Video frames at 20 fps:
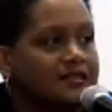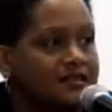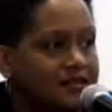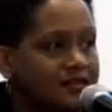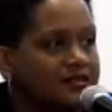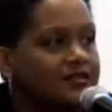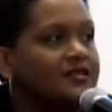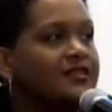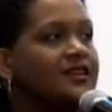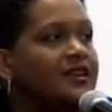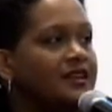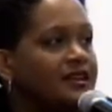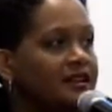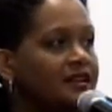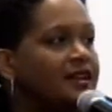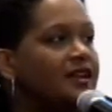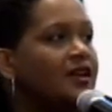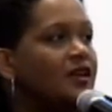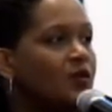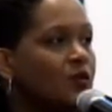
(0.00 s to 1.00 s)
Okay.
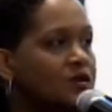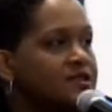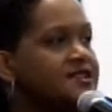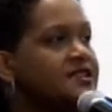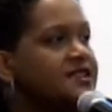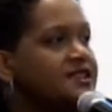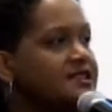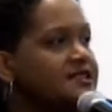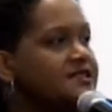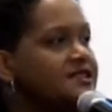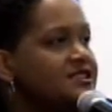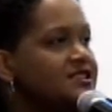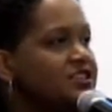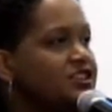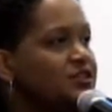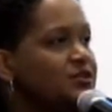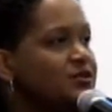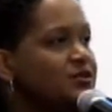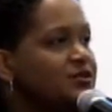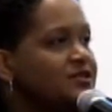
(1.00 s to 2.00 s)
Was it easy to
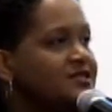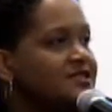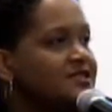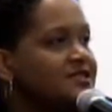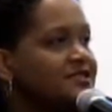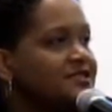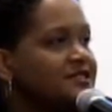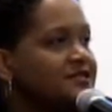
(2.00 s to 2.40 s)
use?